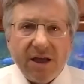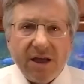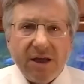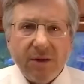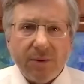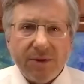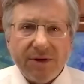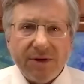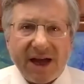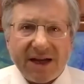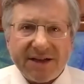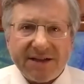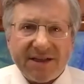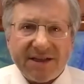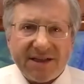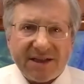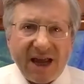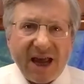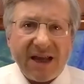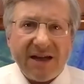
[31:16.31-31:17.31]
You will not
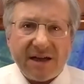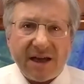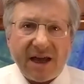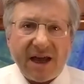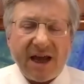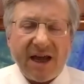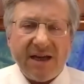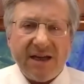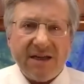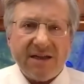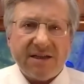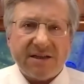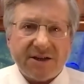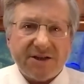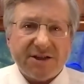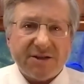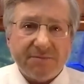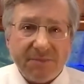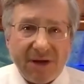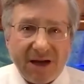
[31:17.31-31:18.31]
send any
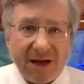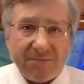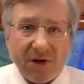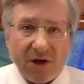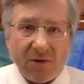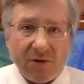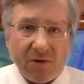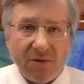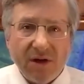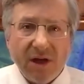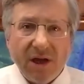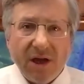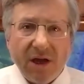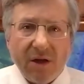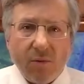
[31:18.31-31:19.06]
such memo